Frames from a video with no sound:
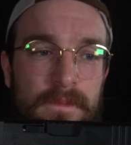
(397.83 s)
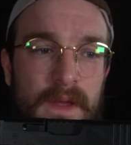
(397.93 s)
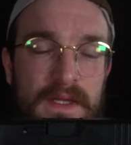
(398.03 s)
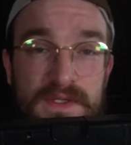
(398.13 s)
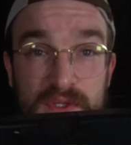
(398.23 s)

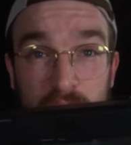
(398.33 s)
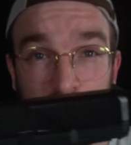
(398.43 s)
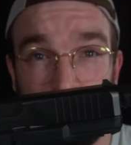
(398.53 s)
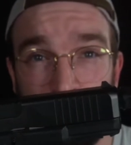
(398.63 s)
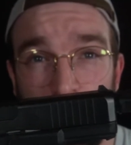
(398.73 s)
And so
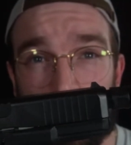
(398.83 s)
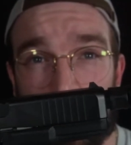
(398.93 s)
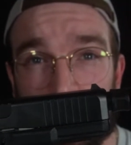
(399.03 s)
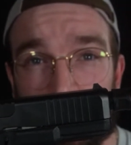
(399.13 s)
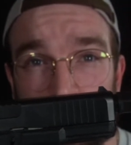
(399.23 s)

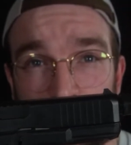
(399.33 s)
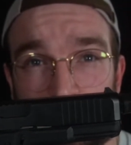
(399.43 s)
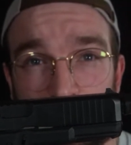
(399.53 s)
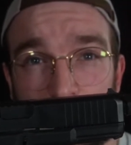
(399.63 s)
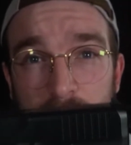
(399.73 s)
when
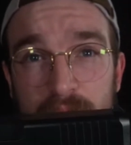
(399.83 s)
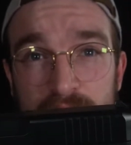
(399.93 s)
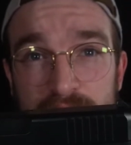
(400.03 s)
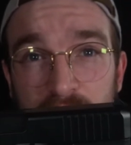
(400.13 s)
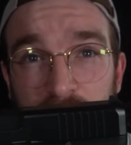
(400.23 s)
the weapon
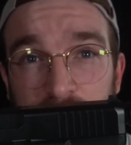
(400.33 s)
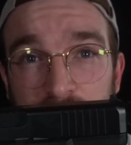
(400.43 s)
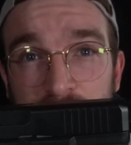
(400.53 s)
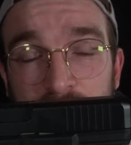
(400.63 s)
is fired,